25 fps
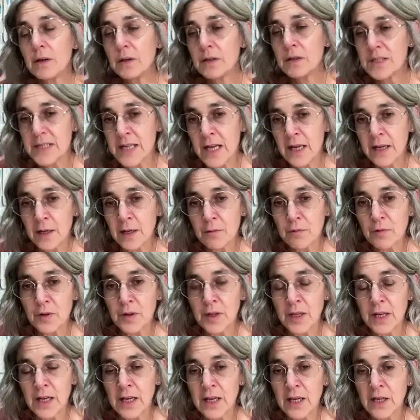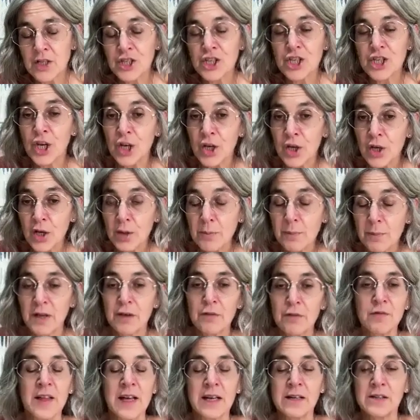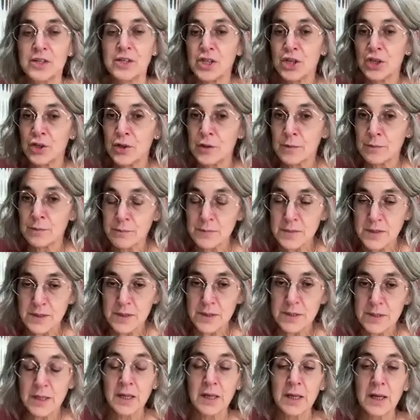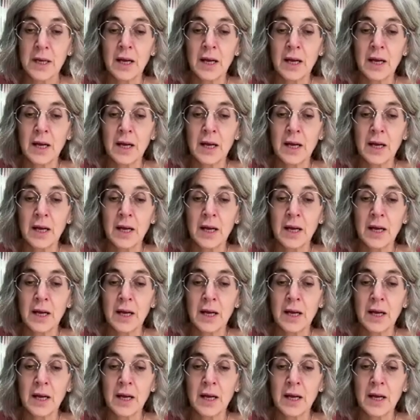sign up for the term if that term's